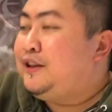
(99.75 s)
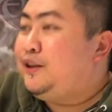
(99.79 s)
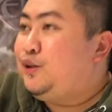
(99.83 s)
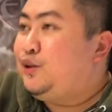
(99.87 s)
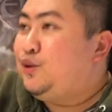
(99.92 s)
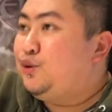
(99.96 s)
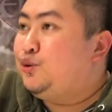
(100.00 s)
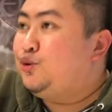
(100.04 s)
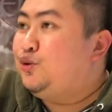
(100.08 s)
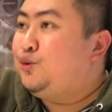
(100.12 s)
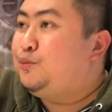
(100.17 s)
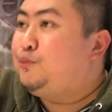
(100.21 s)

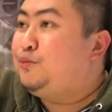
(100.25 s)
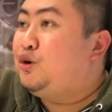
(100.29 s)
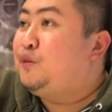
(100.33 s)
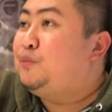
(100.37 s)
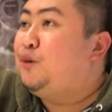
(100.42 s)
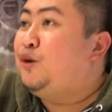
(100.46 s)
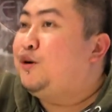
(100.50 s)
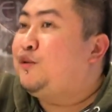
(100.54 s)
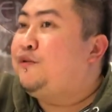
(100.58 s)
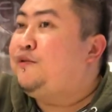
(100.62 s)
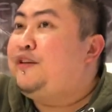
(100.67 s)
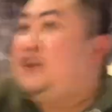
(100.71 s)
to
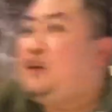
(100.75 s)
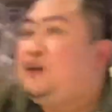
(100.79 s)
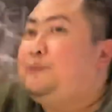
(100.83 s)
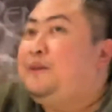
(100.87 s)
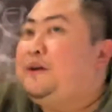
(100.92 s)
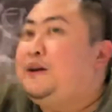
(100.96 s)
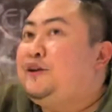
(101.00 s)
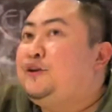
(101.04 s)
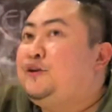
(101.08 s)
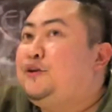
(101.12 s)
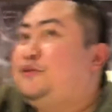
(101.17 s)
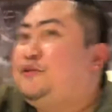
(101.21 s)
promote
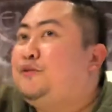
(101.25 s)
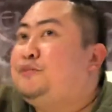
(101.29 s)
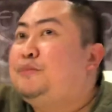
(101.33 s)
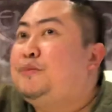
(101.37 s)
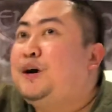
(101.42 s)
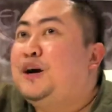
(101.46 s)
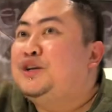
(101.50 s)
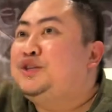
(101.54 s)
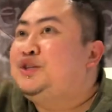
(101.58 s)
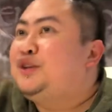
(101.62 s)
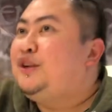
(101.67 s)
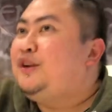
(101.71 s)
Filipino
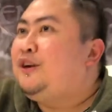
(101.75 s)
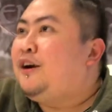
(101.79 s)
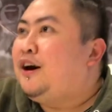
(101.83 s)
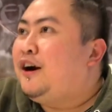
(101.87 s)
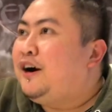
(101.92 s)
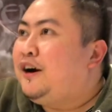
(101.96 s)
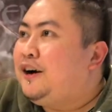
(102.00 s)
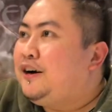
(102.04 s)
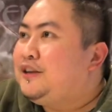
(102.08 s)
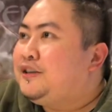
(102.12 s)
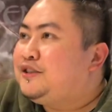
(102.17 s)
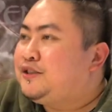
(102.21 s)
martial
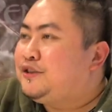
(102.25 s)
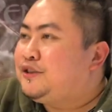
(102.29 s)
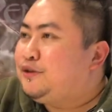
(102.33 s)
arts,